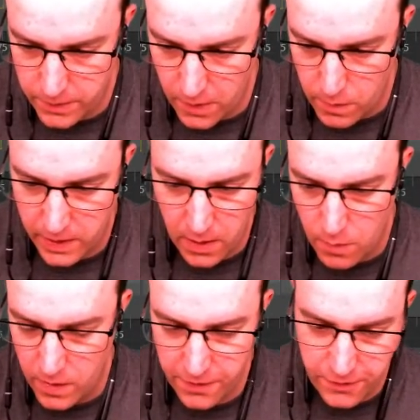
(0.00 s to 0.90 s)
So we're
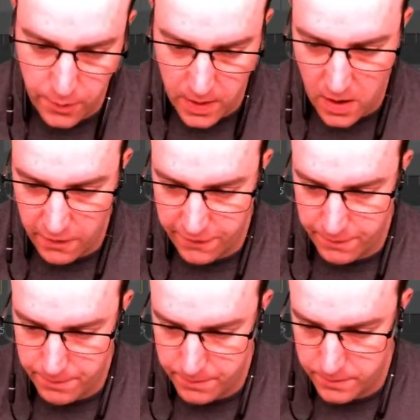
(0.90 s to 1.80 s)
going with
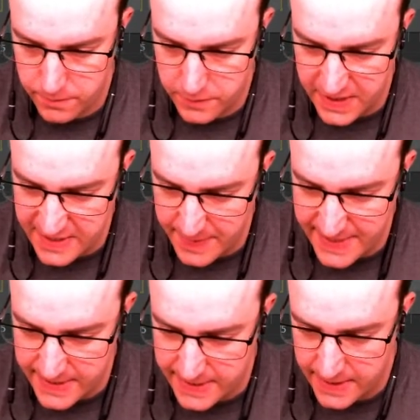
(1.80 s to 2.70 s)
2.5
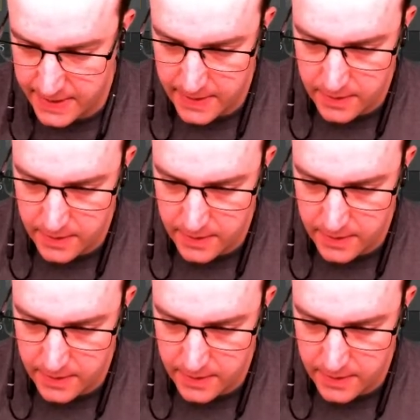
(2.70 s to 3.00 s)
centimeters.